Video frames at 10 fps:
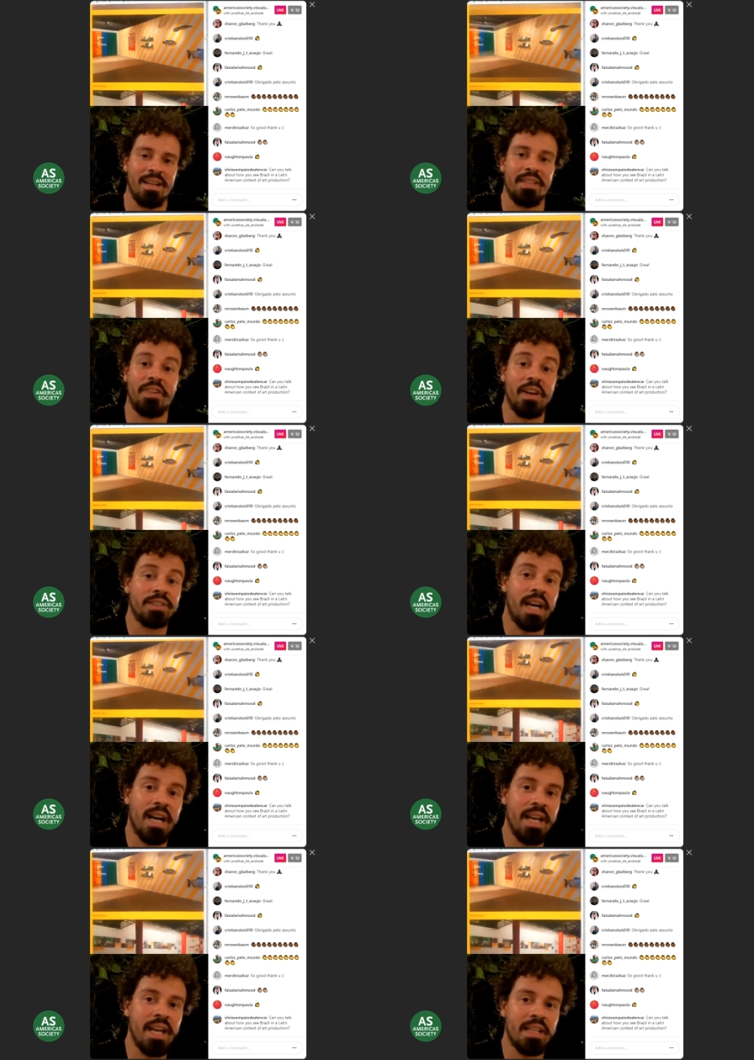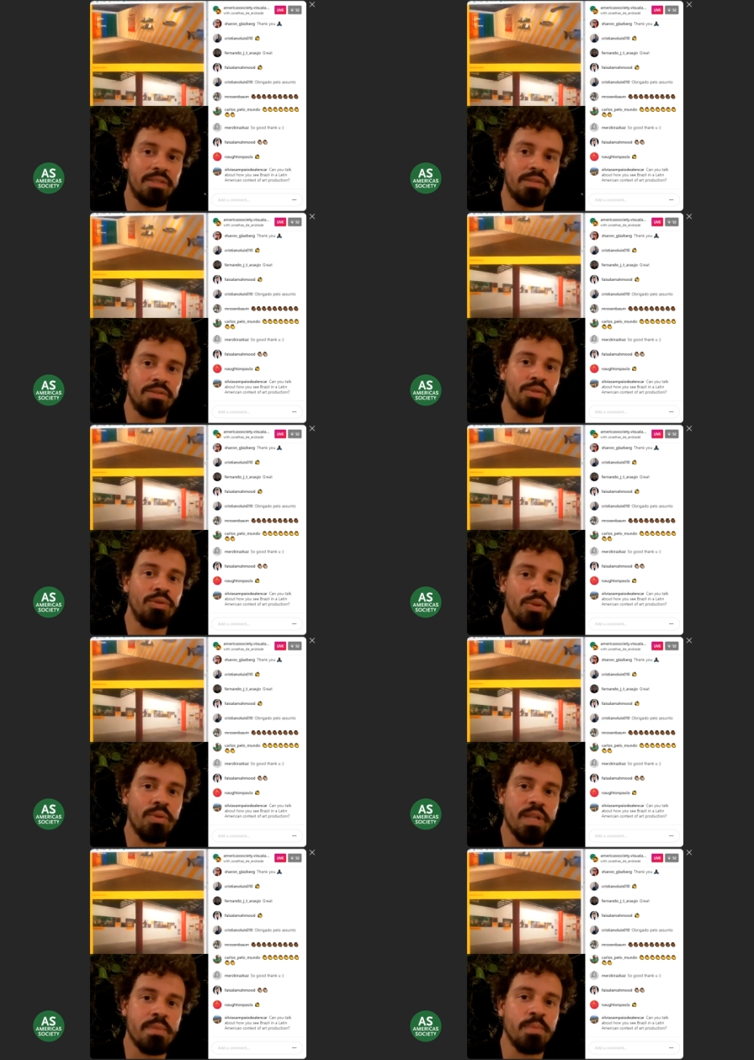it felt I had to
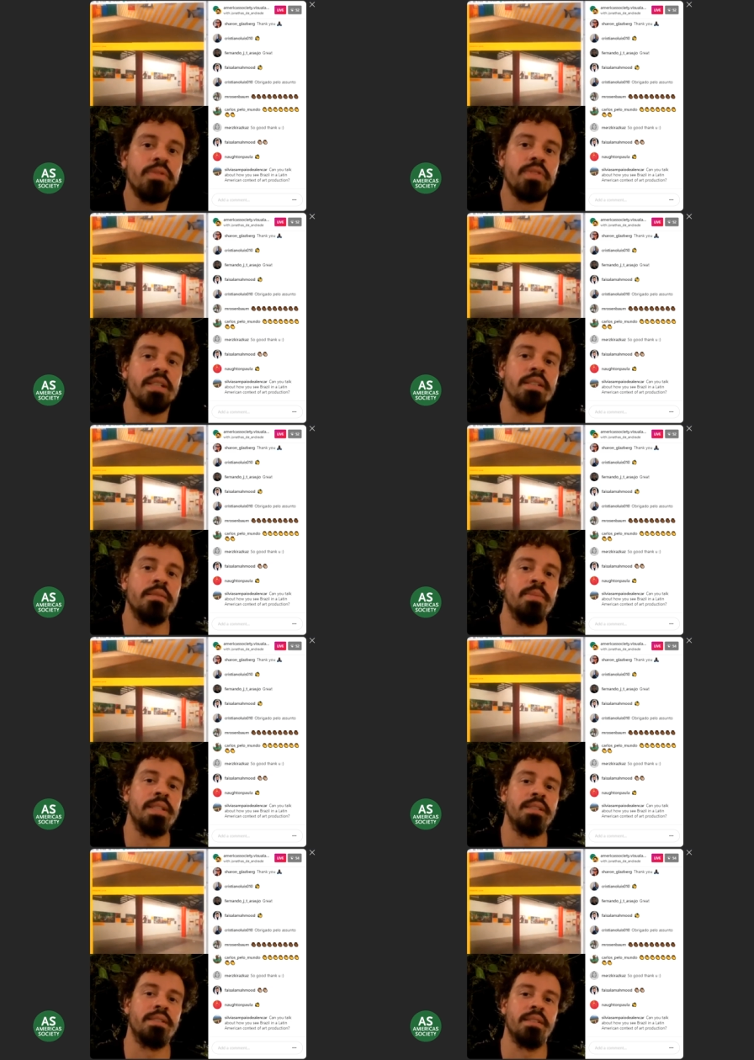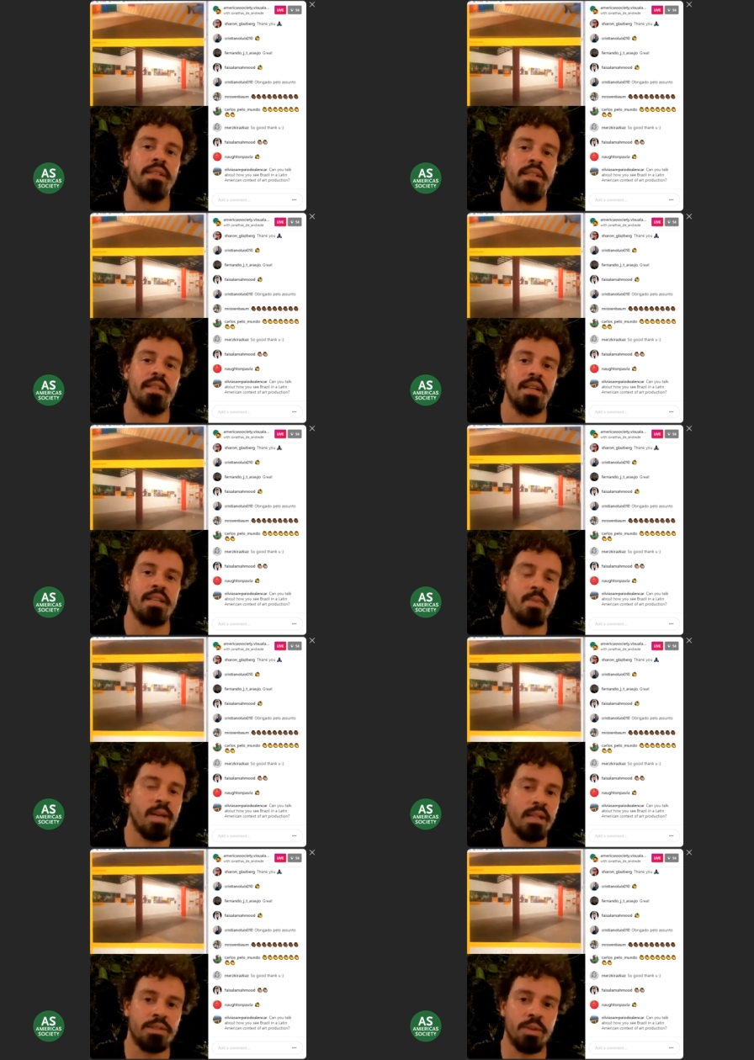do this move a little bit as mm-hmm.
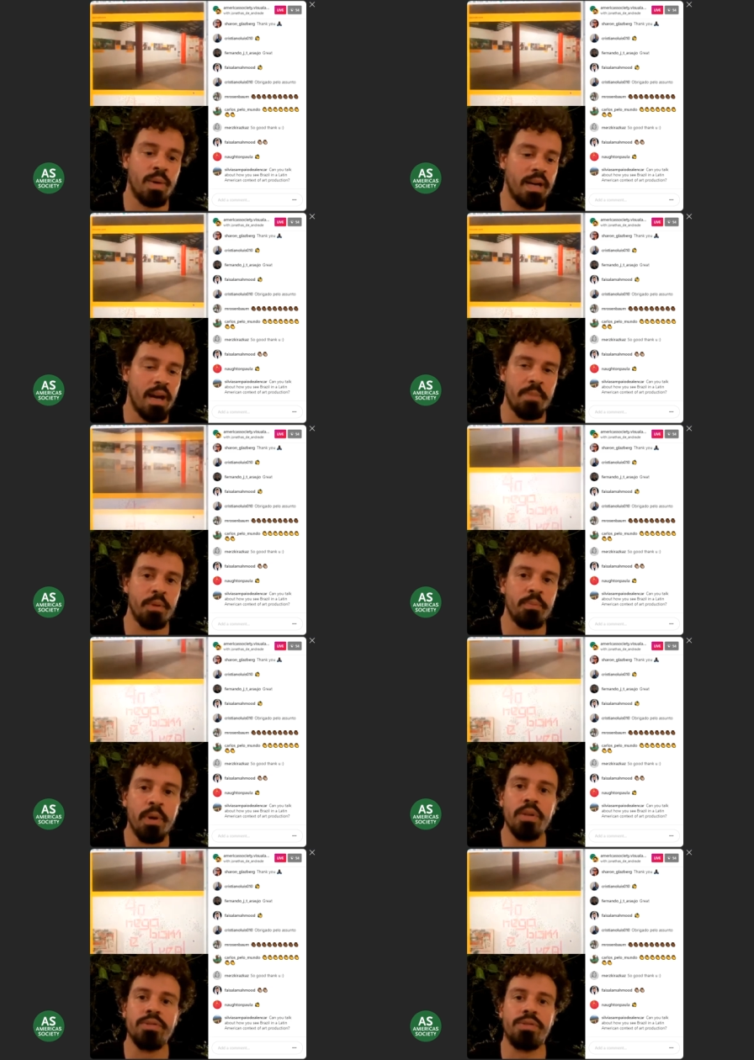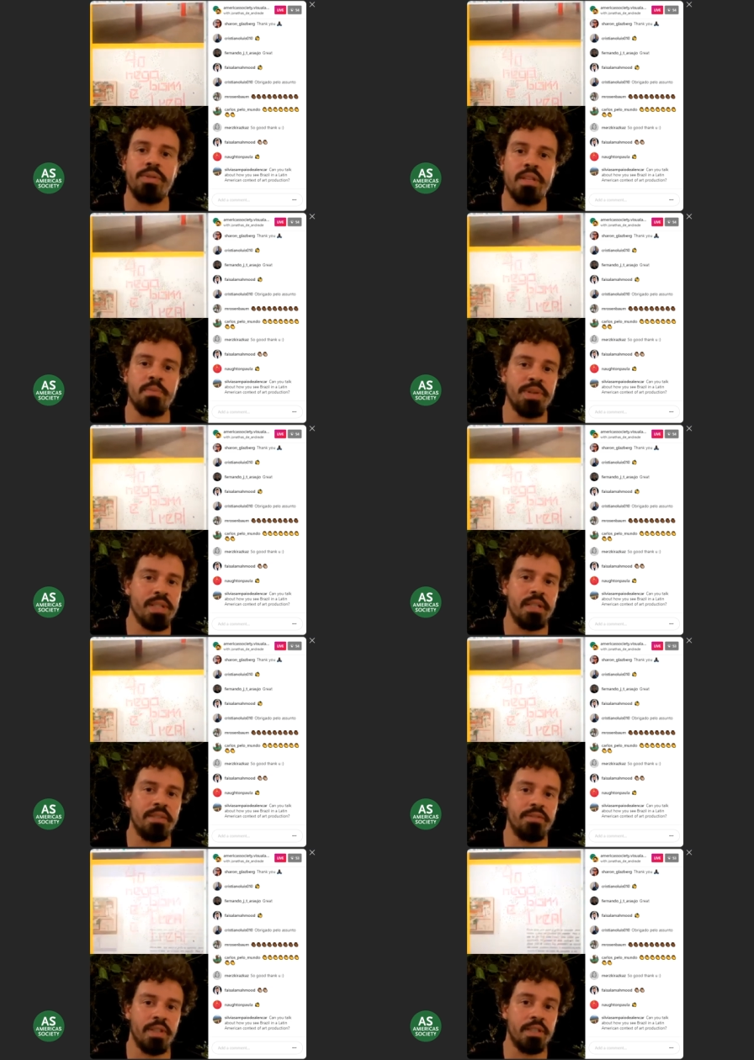well. So I proposed to this
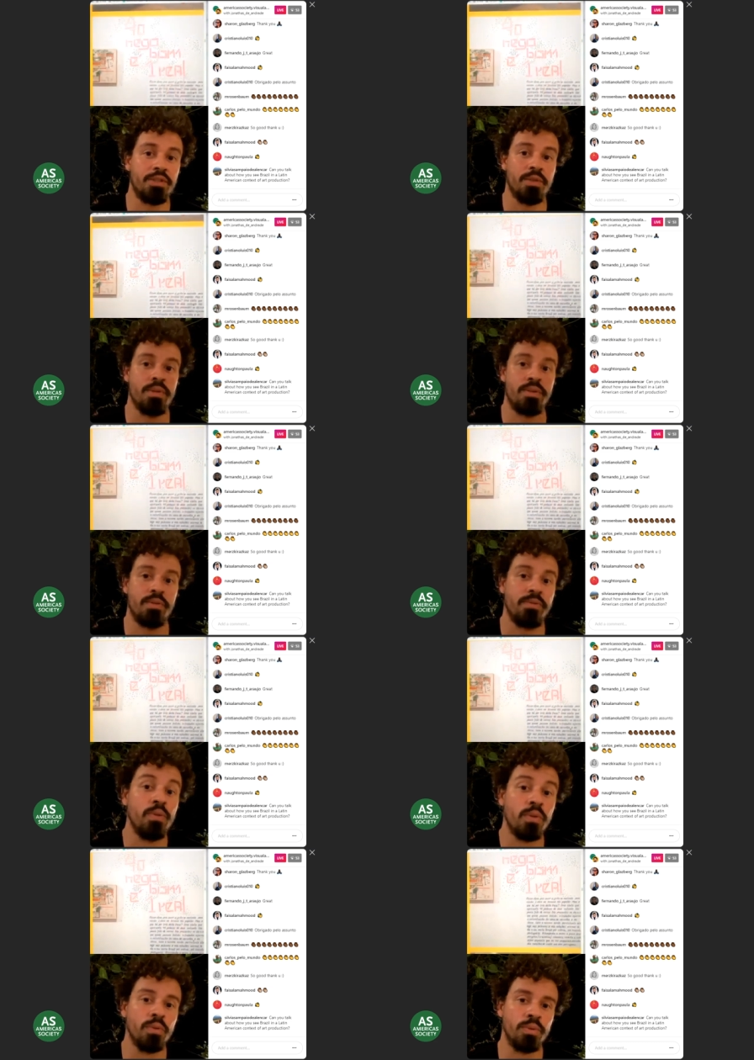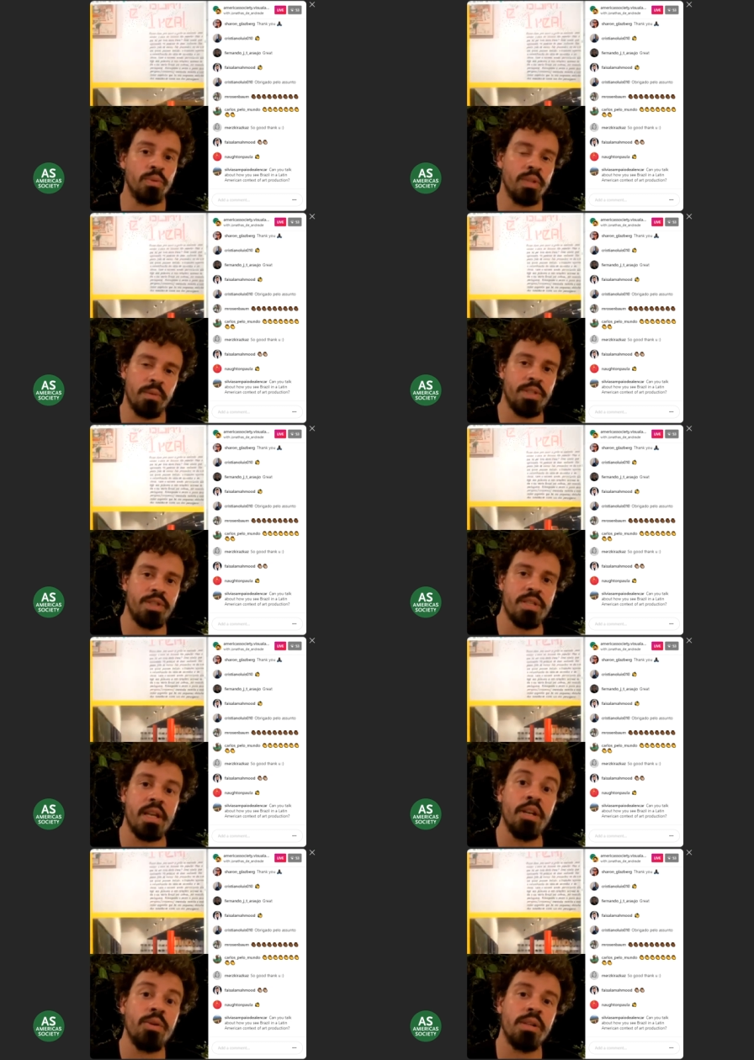Brazilian fund, to Funcultura, which is
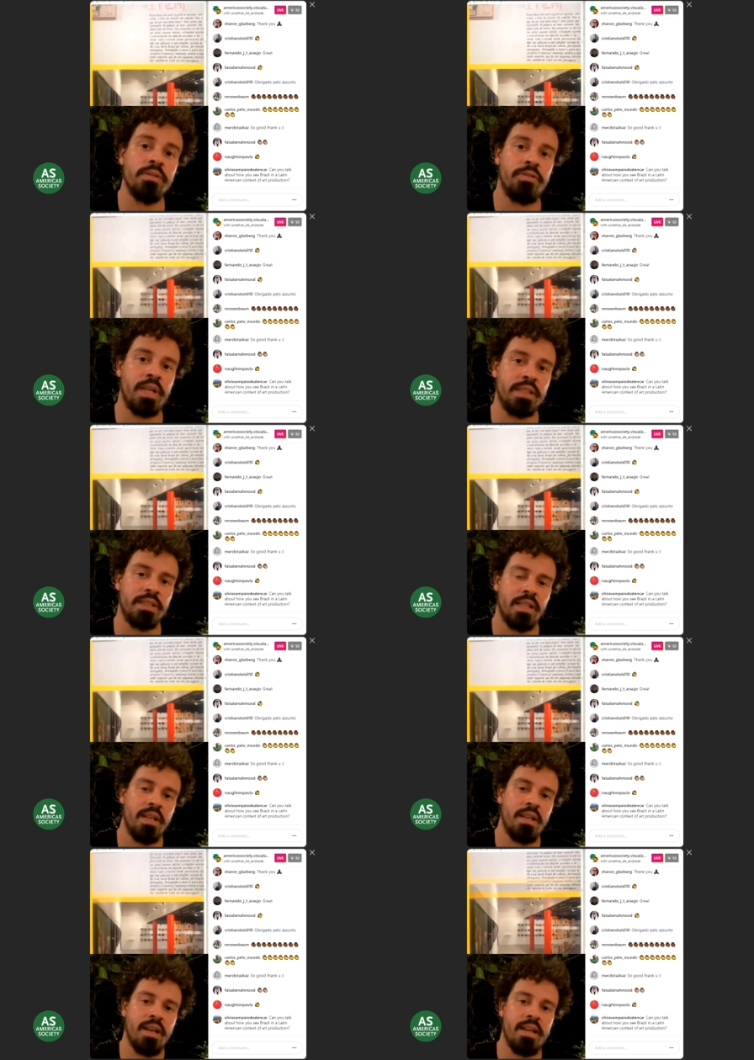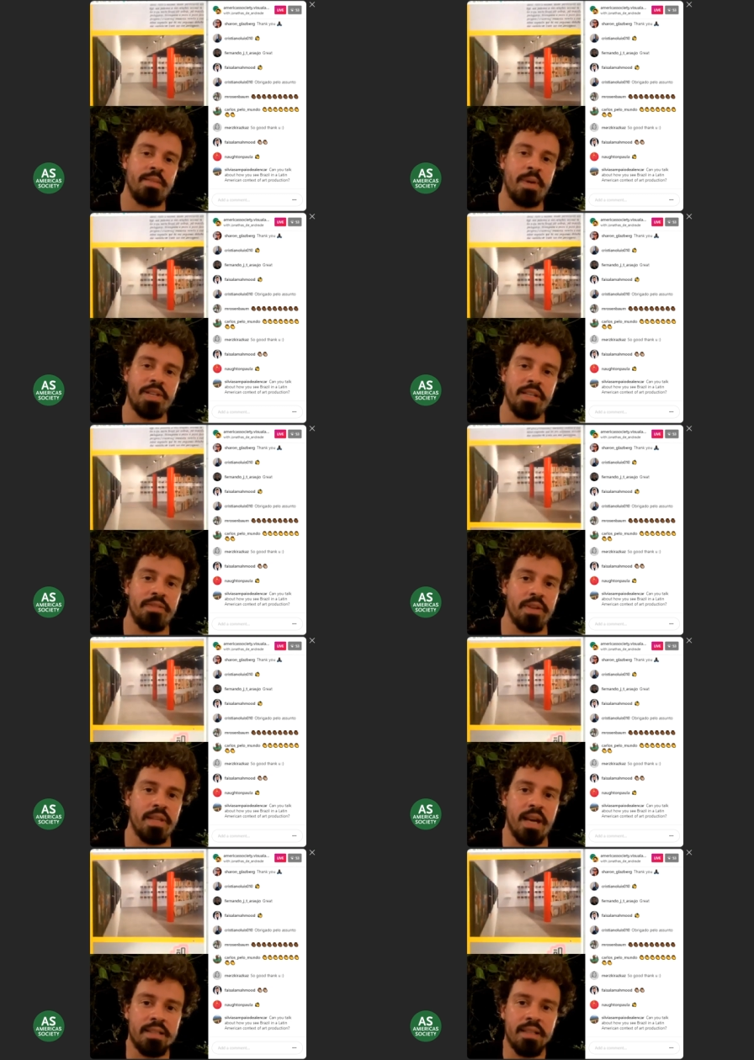a local fund, especially mm-hmm. for
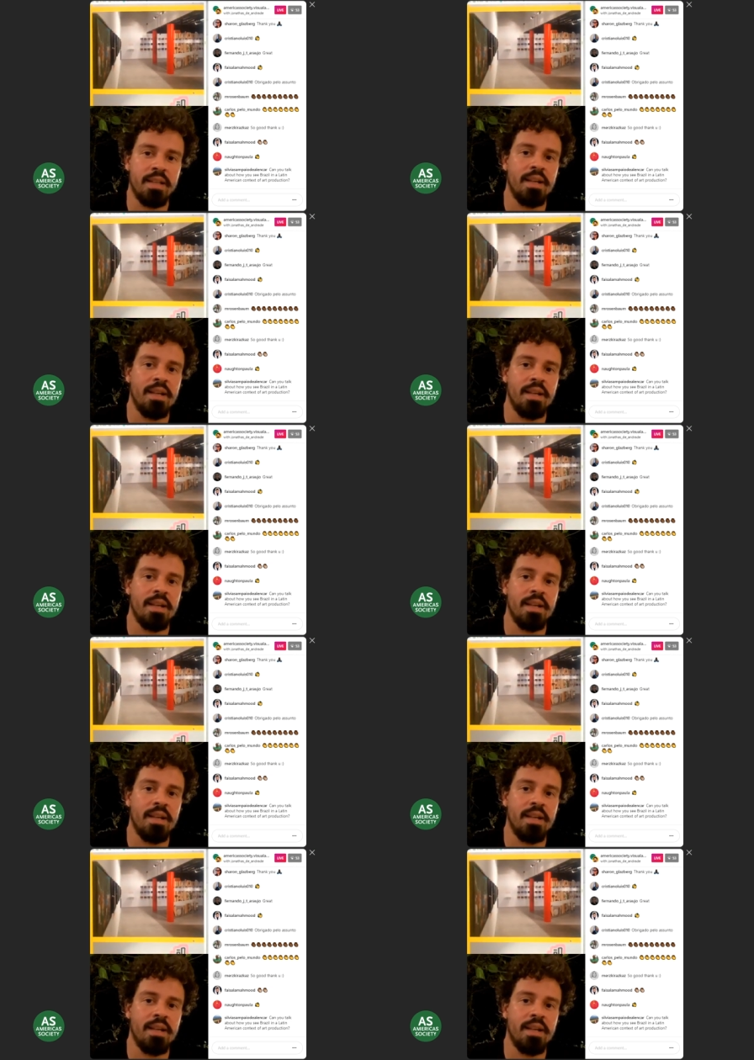that.